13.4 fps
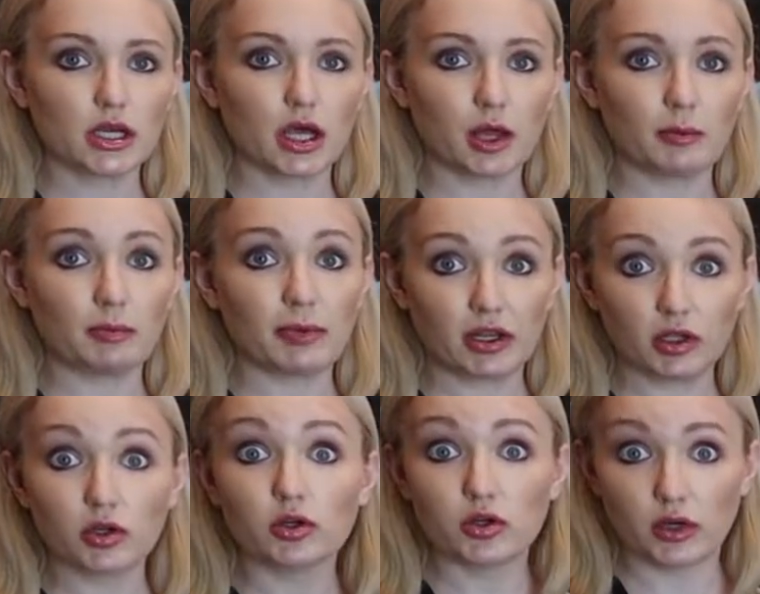a
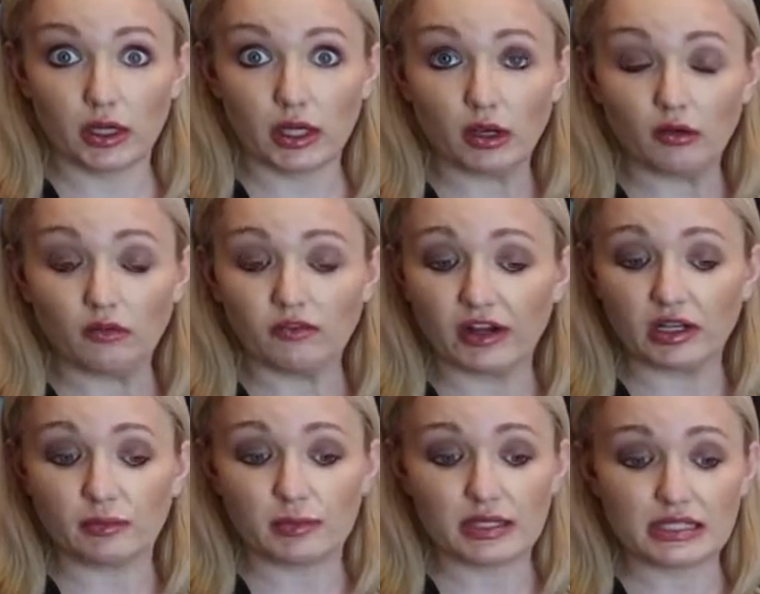medical grade
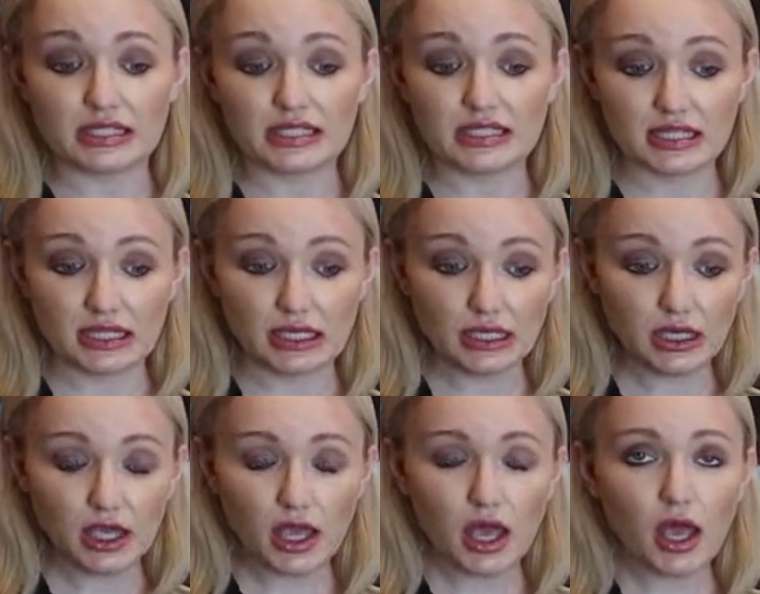vitamin C.